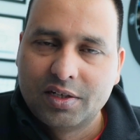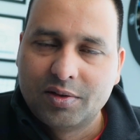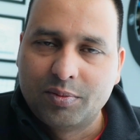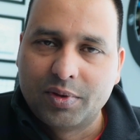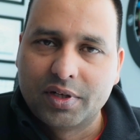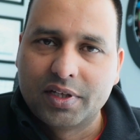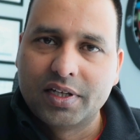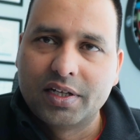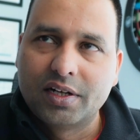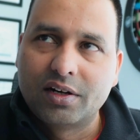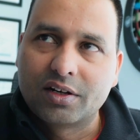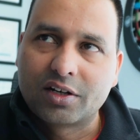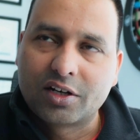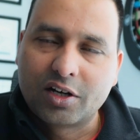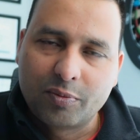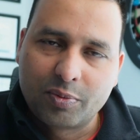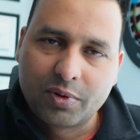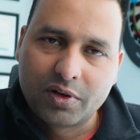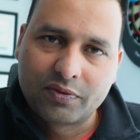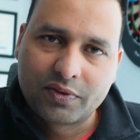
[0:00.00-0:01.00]
But there are a
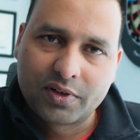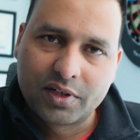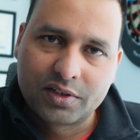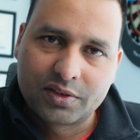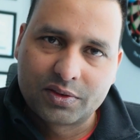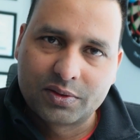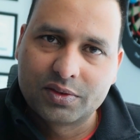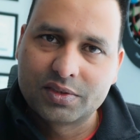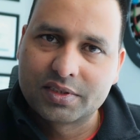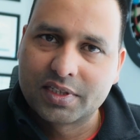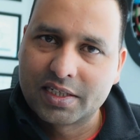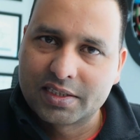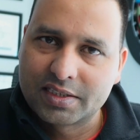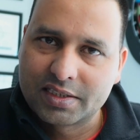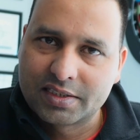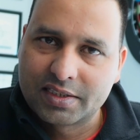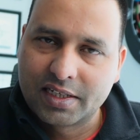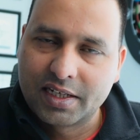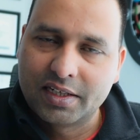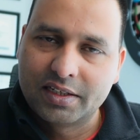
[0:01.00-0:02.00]
couple of controls, as I
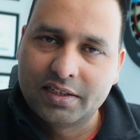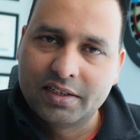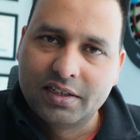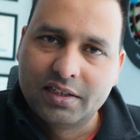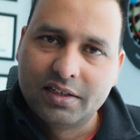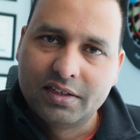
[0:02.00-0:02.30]
said.